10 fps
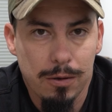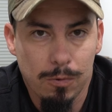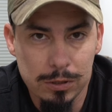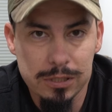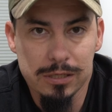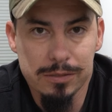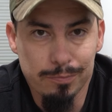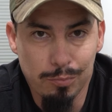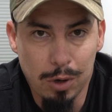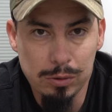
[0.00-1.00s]
which is
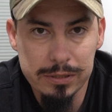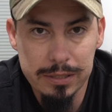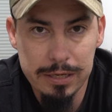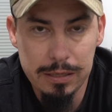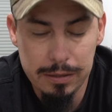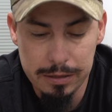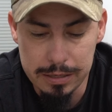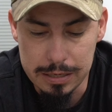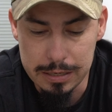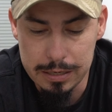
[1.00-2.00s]
mostly
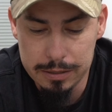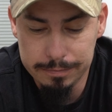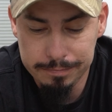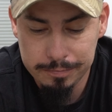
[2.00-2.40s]
the